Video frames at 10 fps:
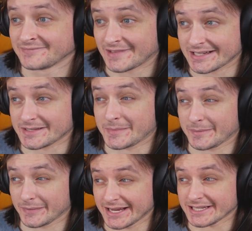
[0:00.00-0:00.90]
That's a
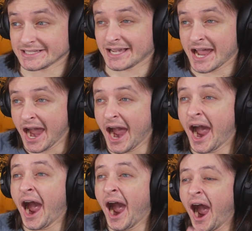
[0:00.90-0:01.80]
big place.
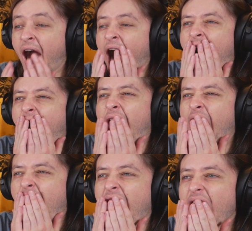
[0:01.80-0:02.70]
Oh,
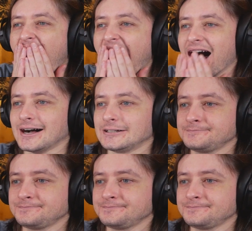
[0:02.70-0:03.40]
oh, oh.